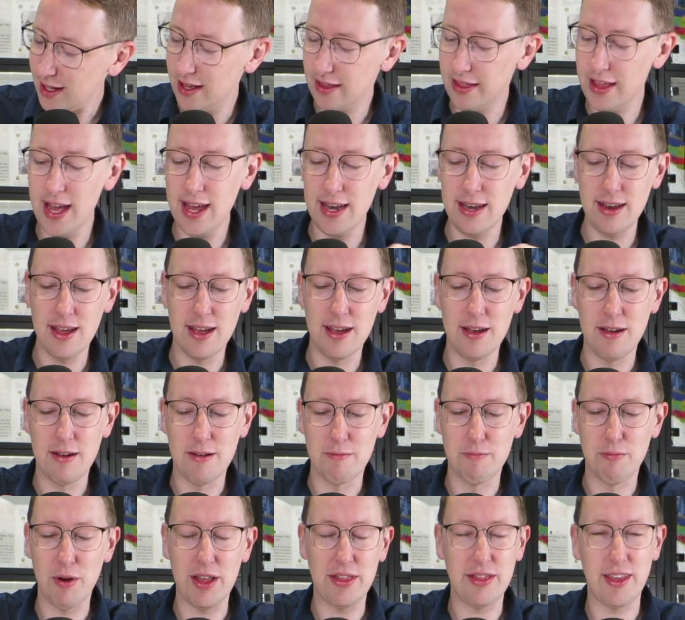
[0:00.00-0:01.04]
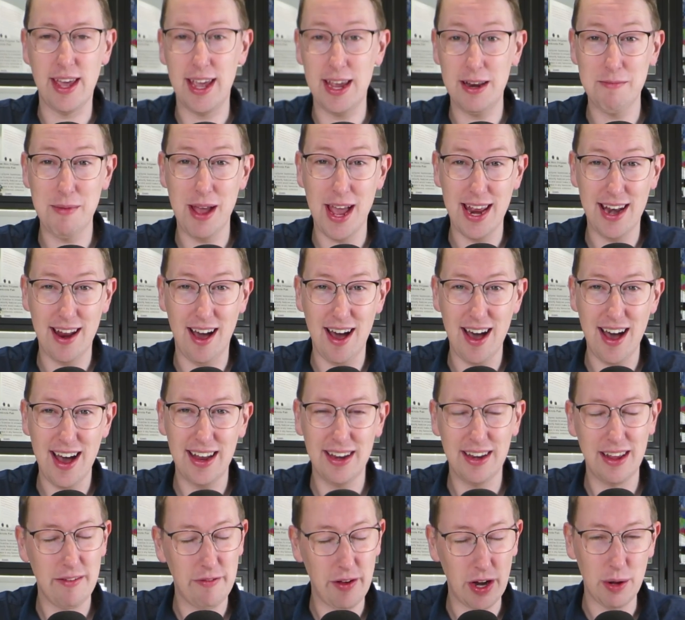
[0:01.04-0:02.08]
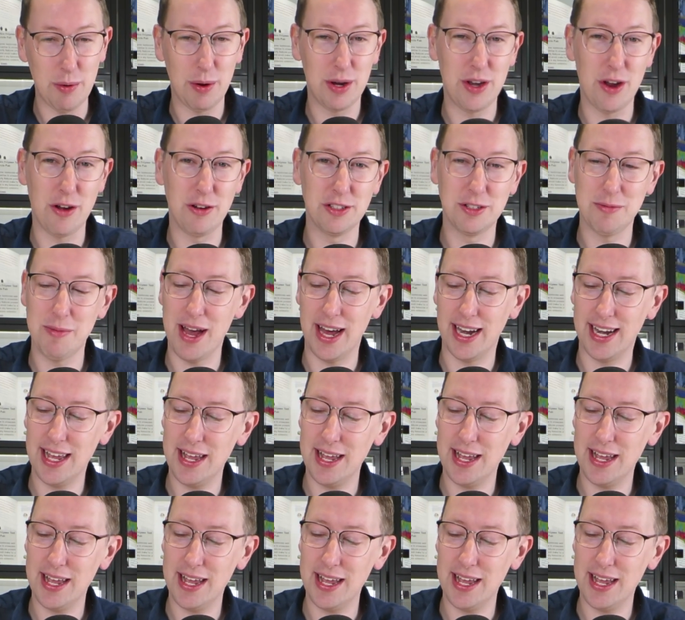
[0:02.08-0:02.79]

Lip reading: Then Bret the Hitman Hart, if anyone knows about